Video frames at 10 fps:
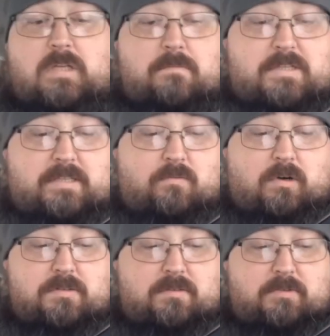me see,
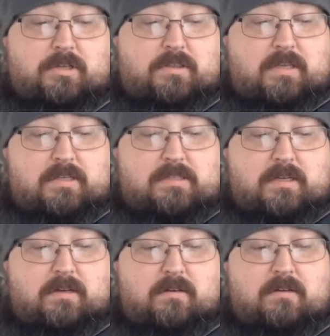what are some good things
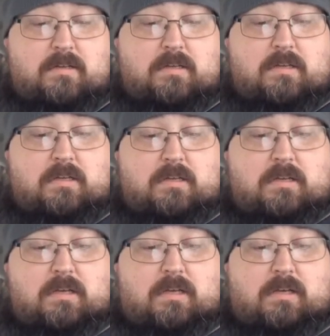here?
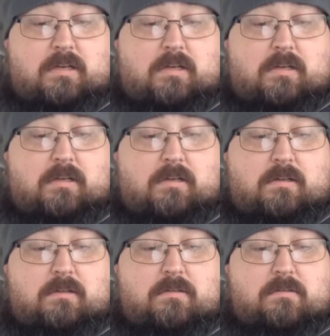
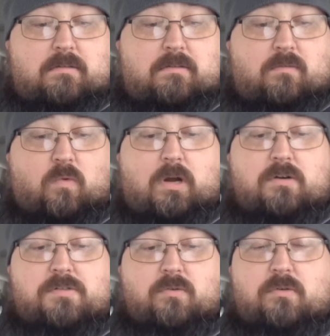
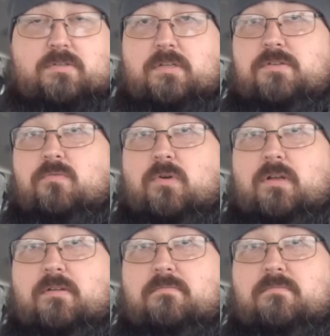Water source that you want
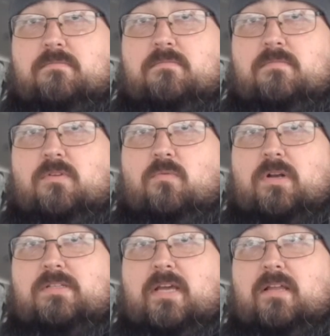to
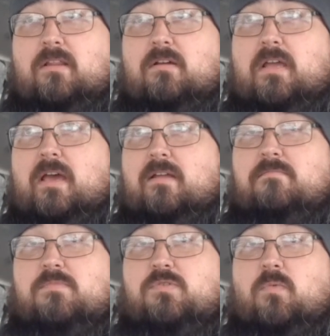take a look at,
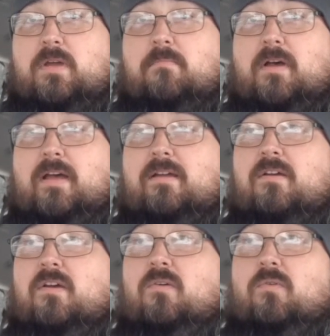swing by.
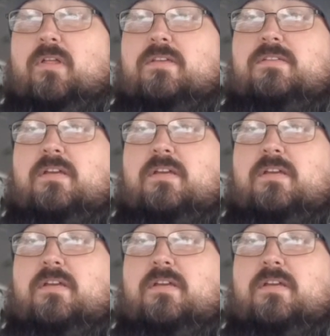Well, all of a